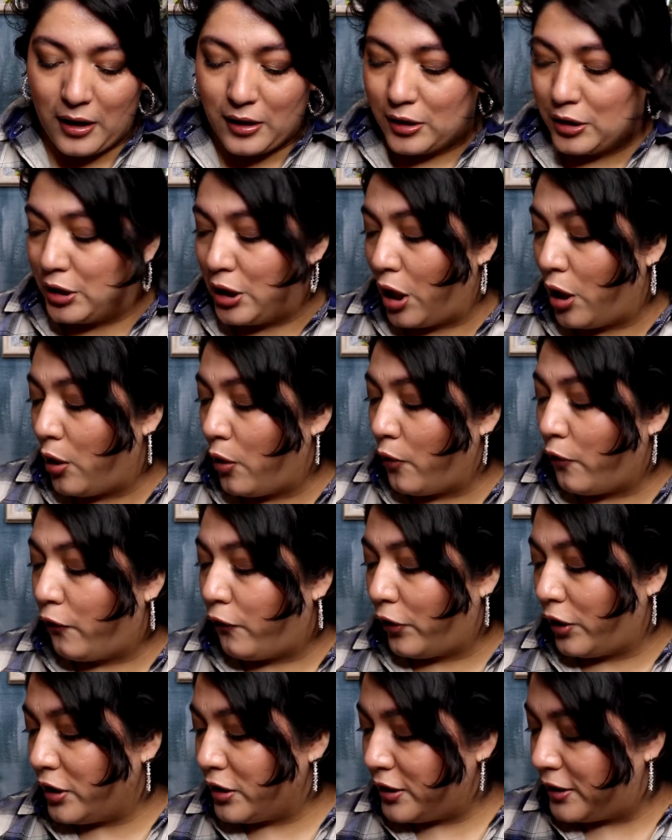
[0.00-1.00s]
So
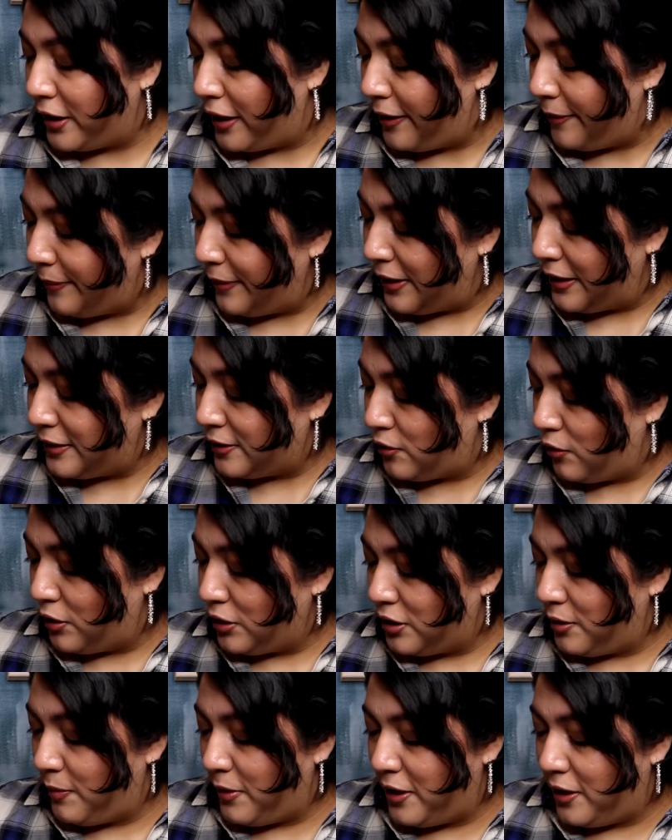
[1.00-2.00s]
first up is going
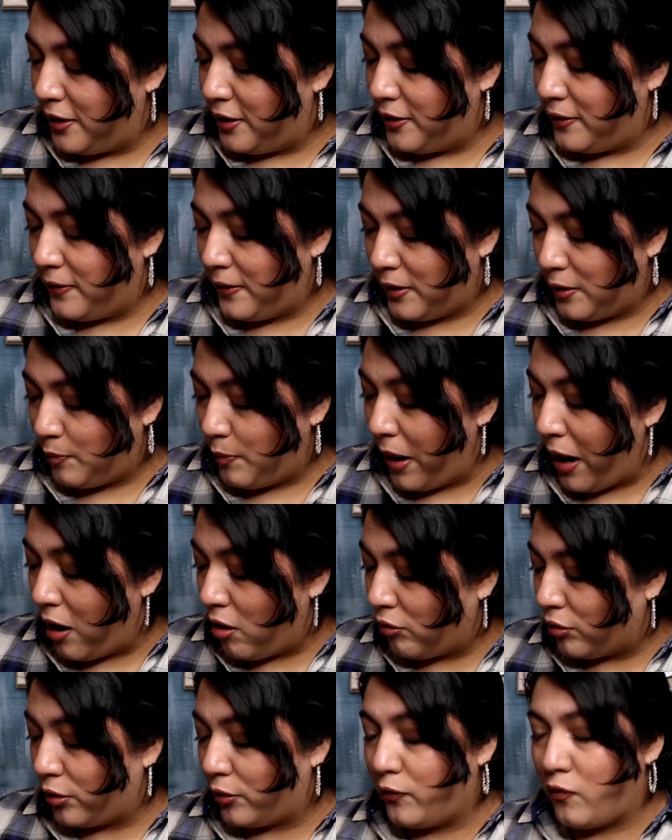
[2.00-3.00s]
to be their
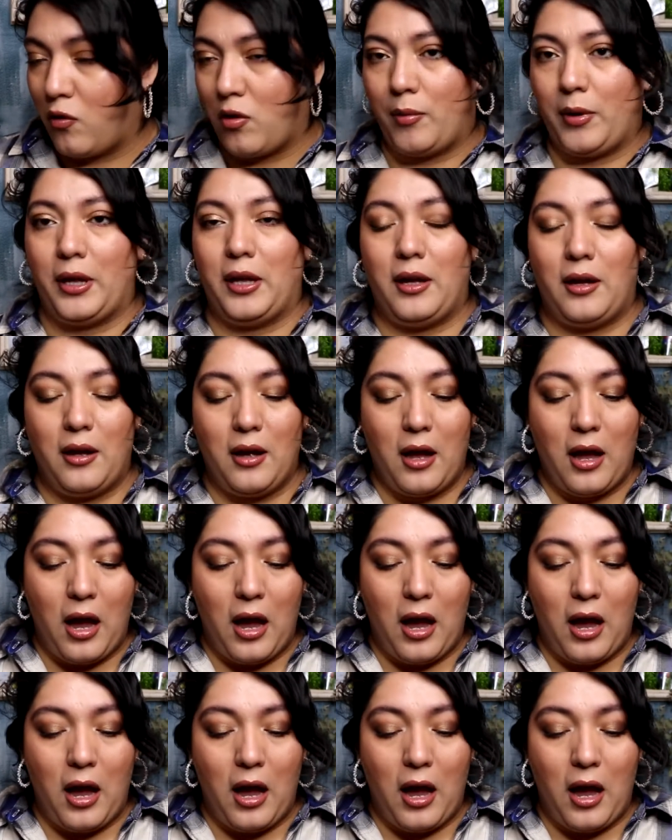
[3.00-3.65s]
powder formula.